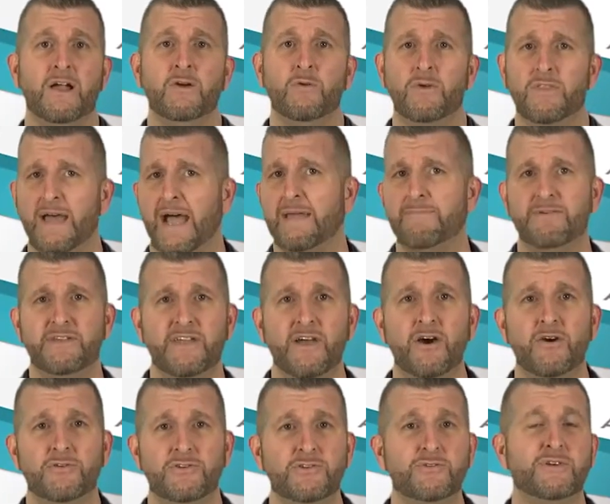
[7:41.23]
With
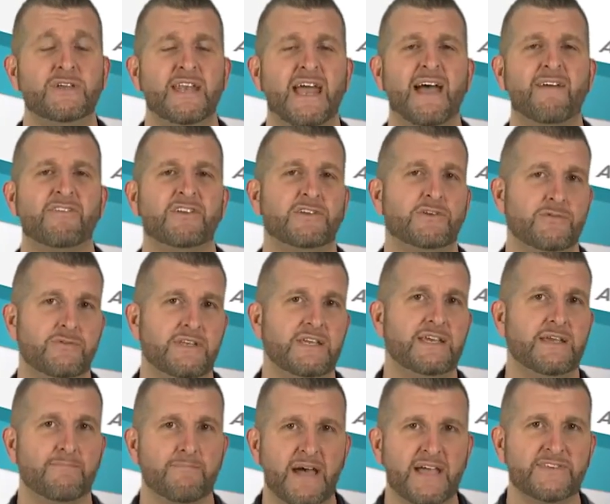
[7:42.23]
IPO, you can have a
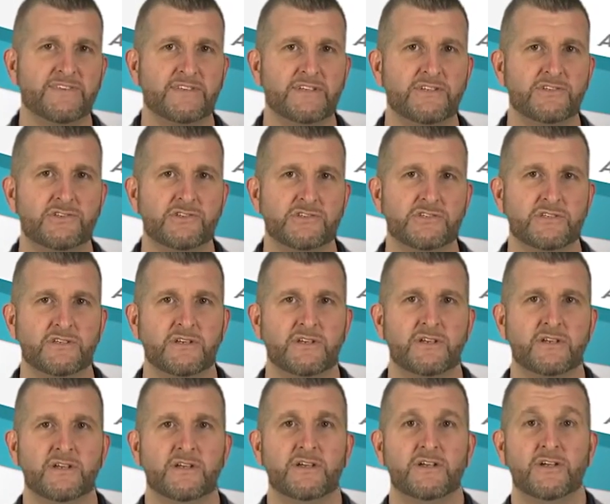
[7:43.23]
unique message
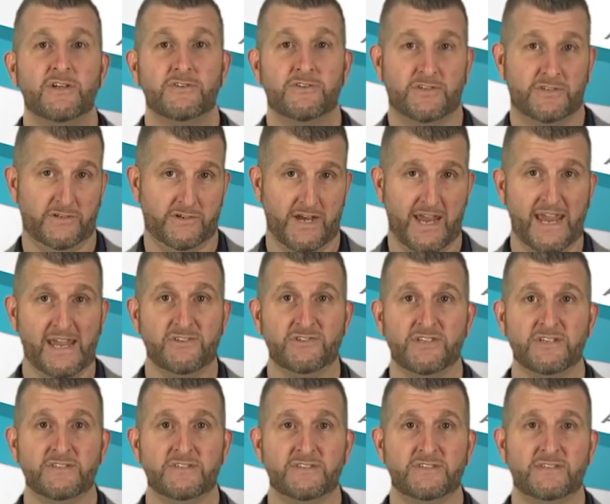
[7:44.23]
to your
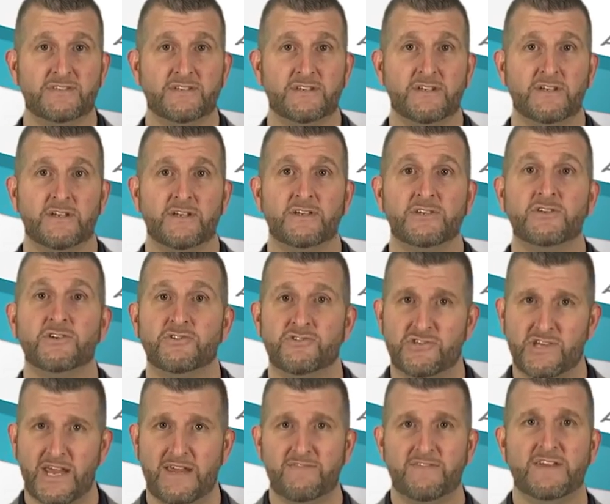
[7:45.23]
agents, your
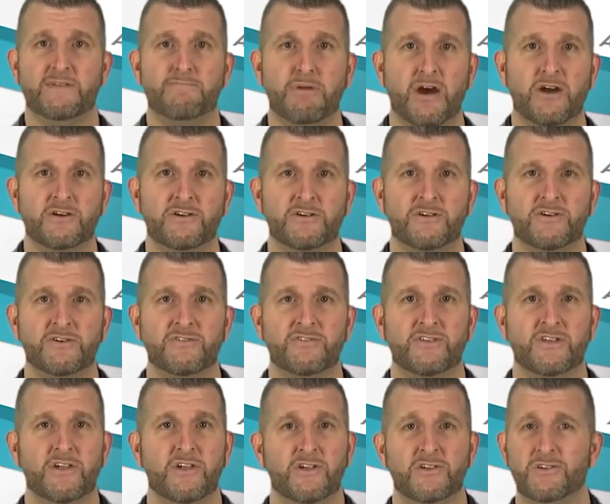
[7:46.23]
JV
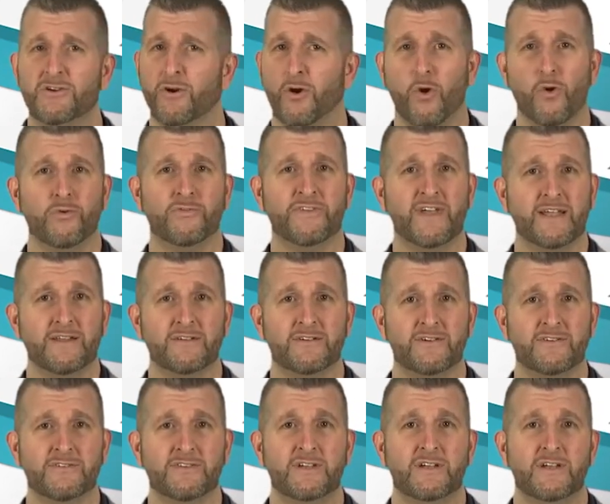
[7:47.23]
partners, your
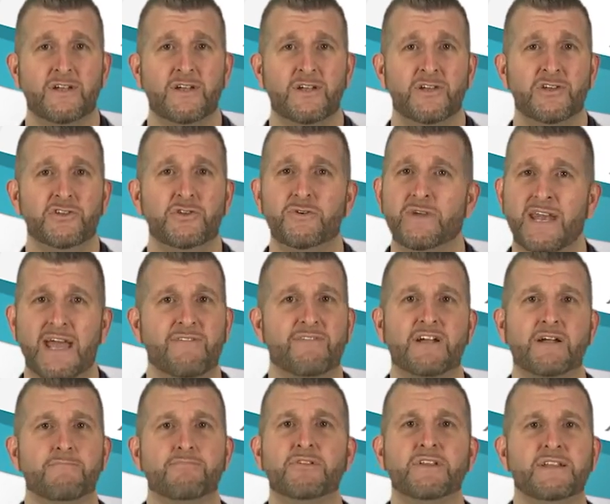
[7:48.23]
wholesalers. You can have a
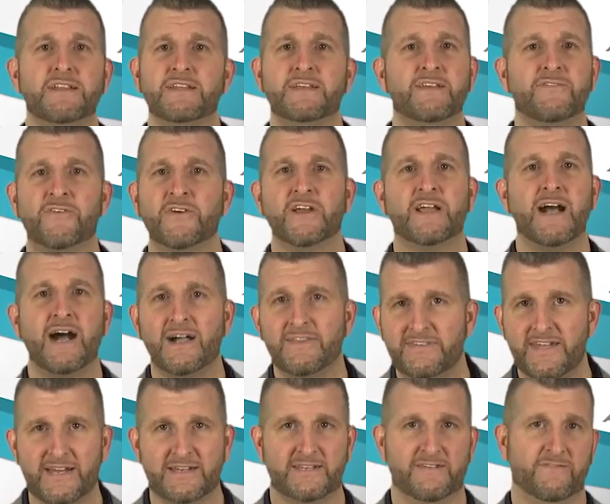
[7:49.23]
completely different
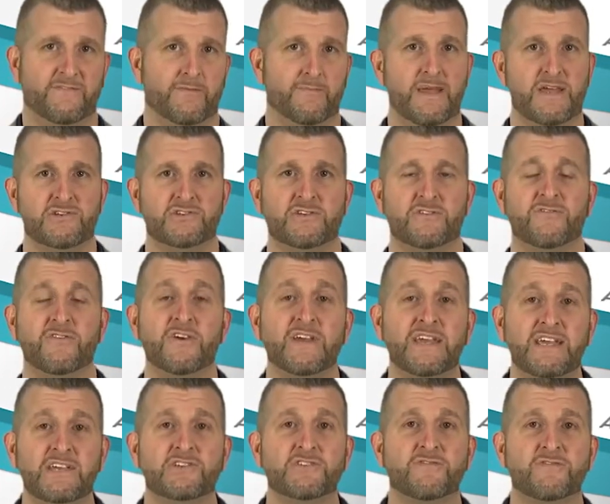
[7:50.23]
contact information for
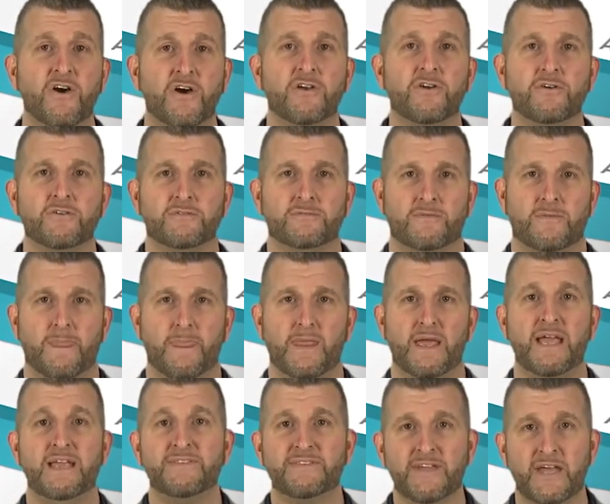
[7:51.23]
each funnel
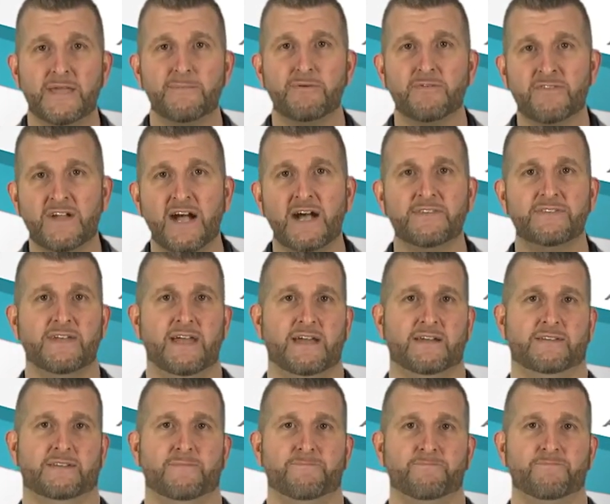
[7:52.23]
and type of
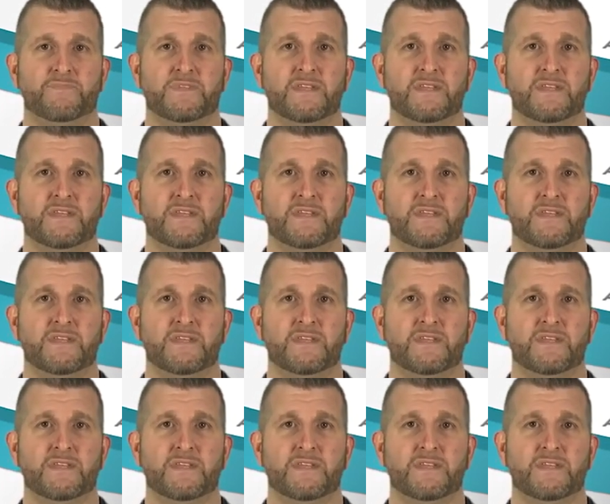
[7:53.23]
contact.